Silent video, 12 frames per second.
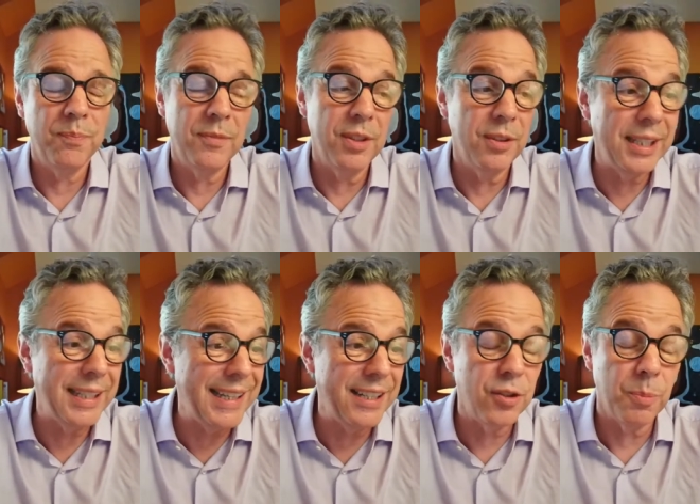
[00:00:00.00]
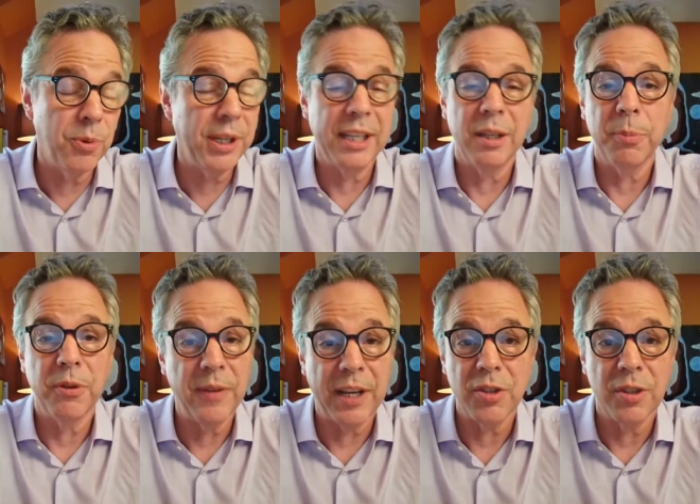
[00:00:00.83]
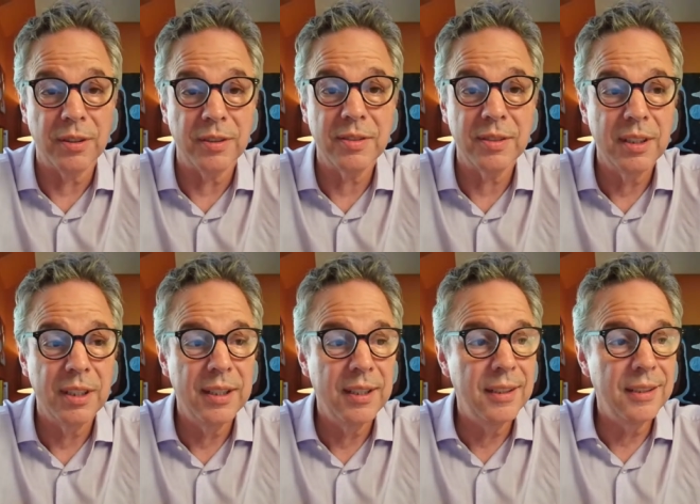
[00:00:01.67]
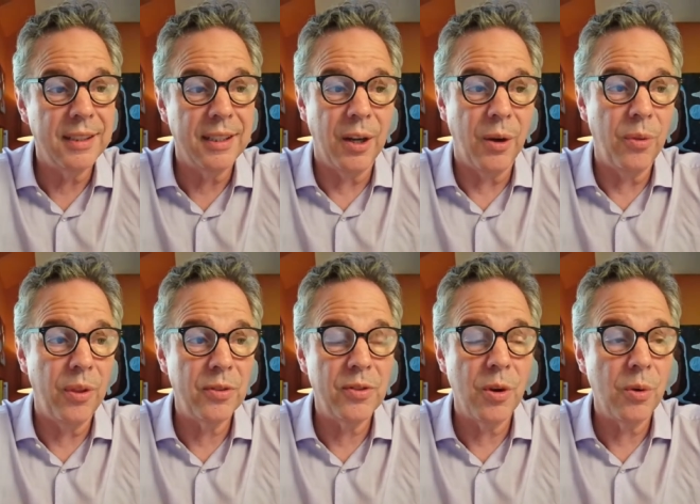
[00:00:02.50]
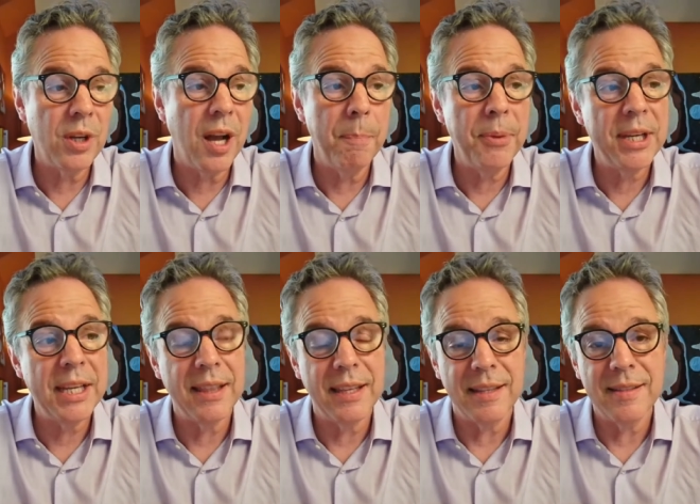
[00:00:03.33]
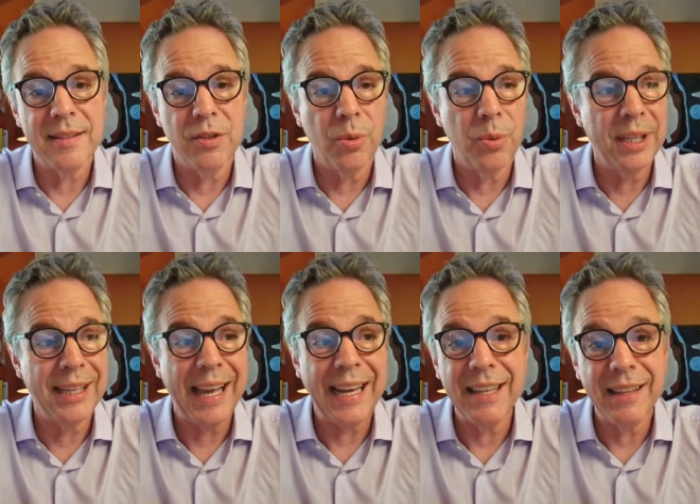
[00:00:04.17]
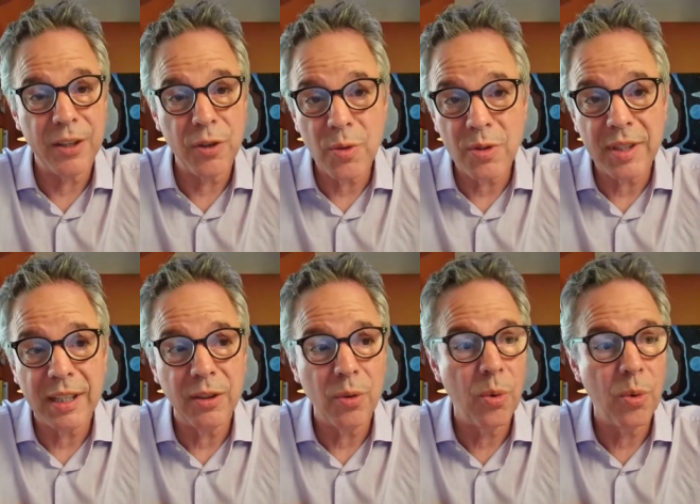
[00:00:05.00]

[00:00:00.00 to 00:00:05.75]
you need to bring in professionals. You know, there's no company that's doing anything interesting in the